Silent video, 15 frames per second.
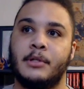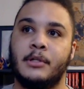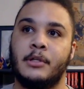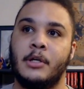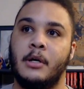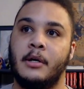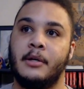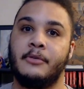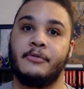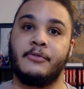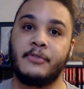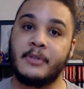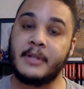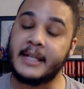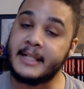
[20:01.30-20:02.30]

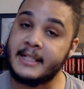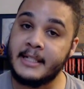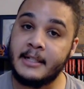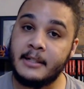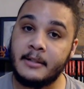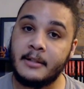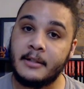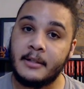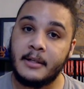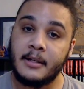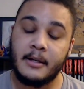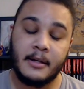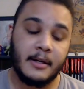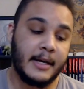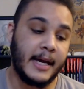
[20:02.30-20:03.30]
conflicting,
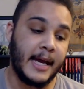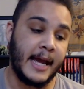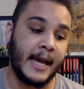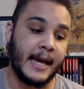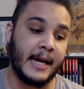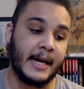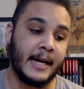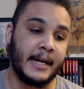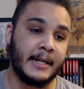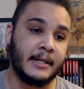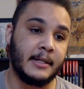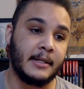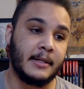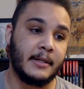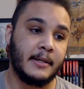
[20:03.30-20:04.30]

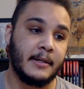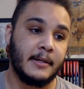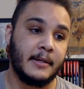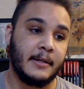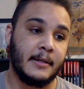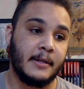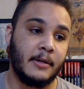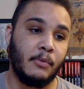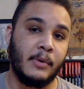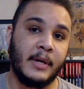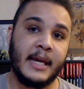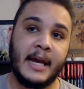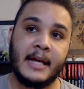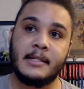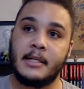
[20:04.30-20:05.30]
and we
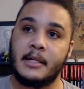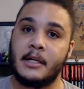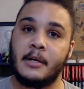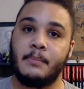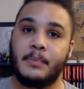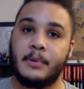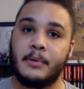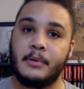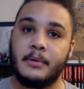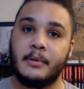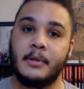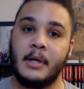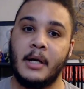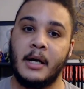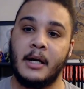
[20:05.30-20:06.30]
ended up
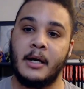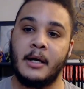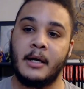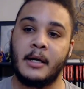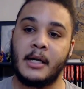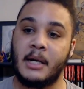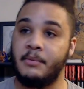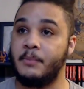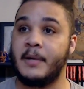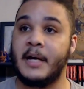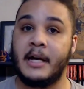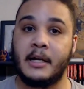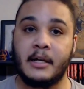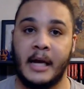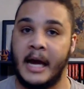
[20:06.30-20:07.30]
coming
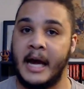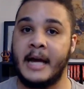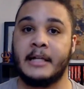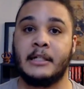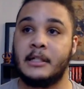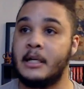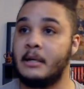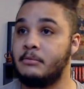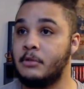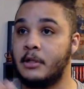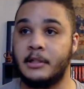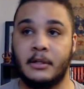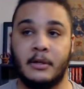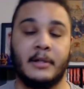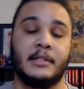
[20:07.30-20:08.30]
back. I kept
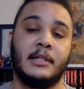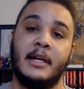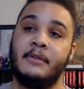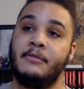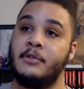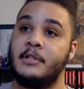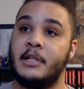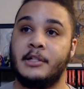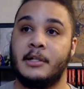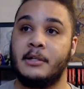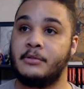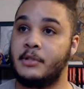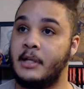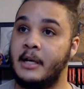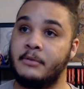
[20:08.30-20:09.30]
on, I said every session I
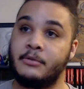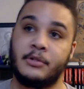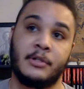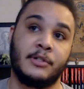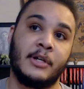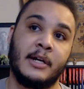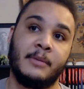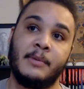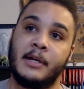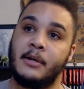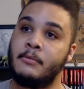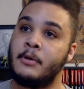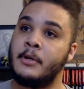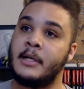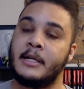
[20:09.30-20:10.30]
was like I was gonna try to make it
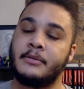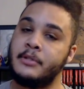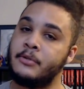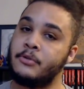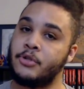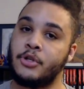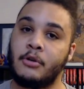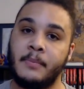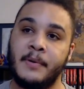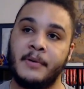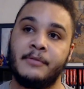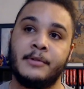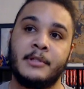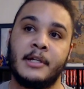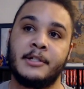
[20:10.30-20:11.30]
work. I would still show up
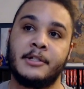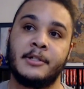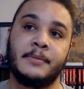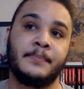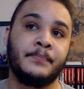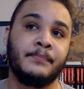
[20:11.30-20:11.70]
every session,